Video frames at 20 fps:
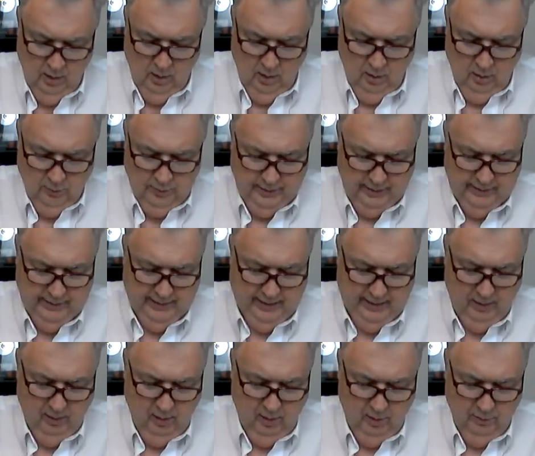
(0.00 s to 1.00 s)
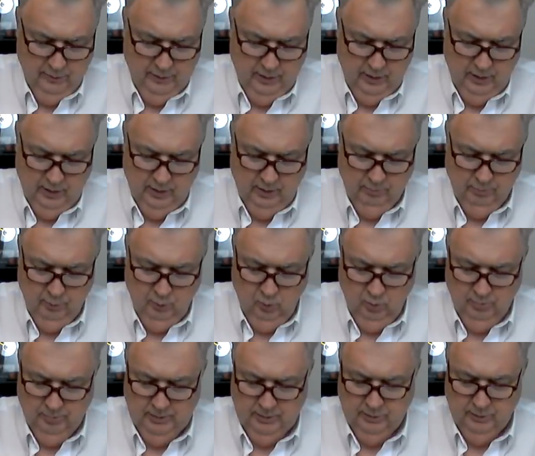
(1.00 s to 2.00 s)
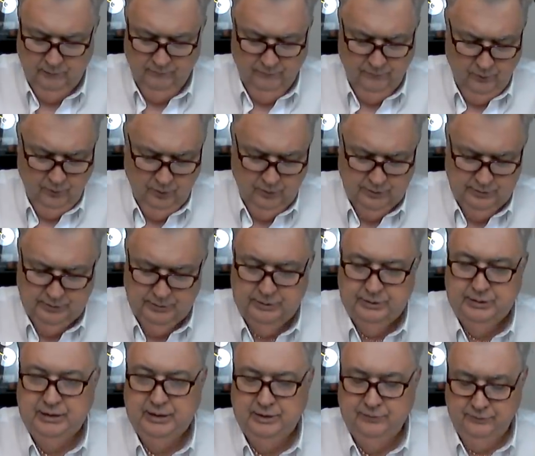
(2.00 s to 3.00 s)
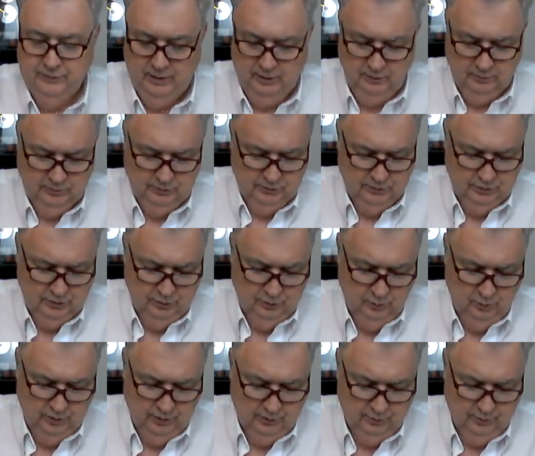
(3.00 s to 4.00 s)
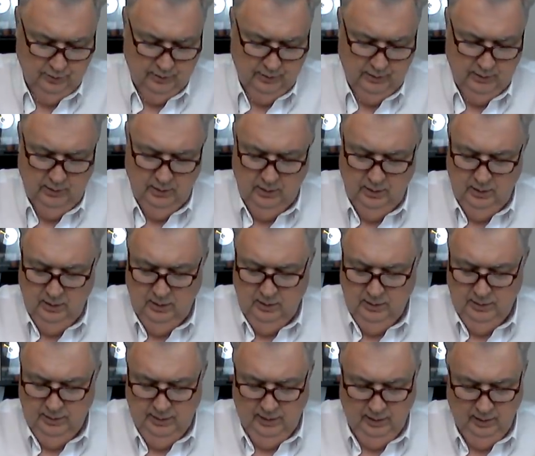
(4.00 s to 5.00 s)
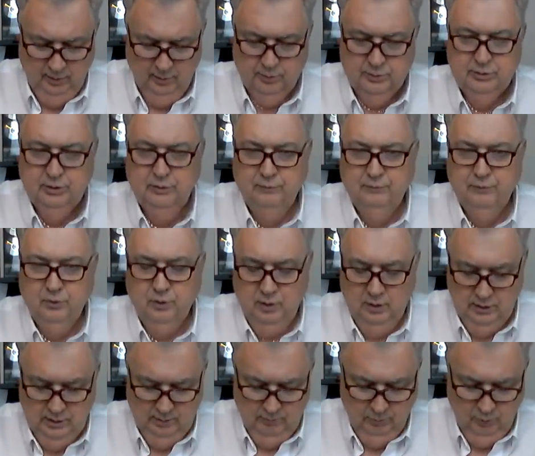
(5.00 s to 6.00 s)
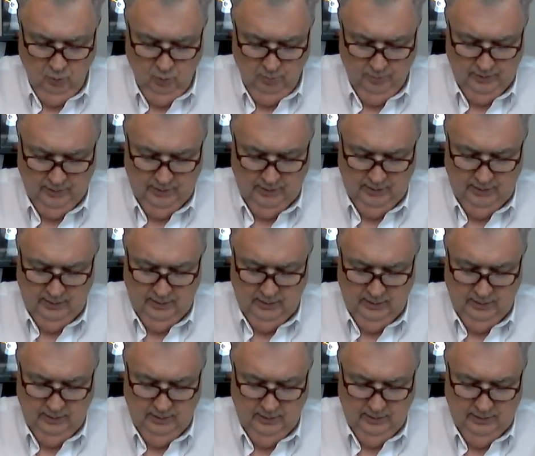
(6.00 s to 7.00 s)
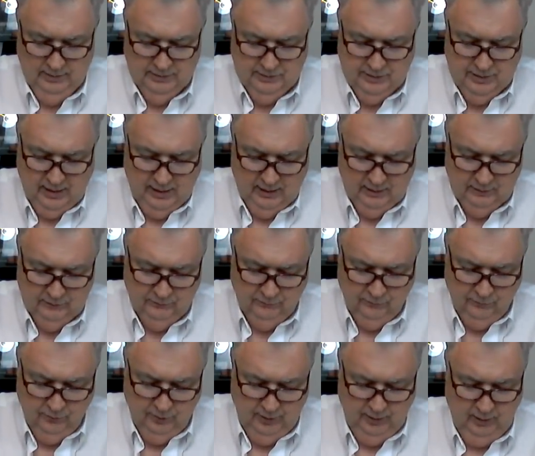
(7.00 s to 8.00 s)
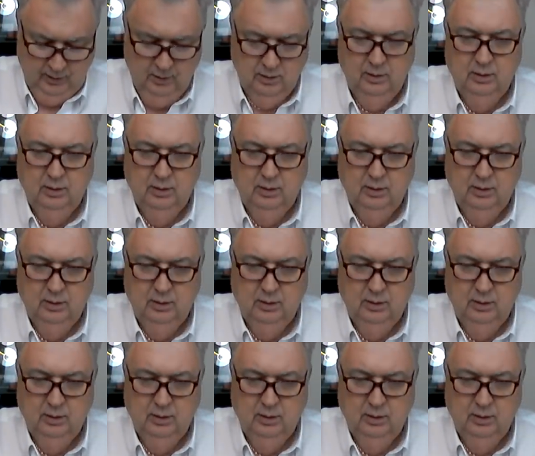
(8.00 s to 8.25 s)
Okay, now on the unemployment, the first $10,200 of your unemployment is tax-free.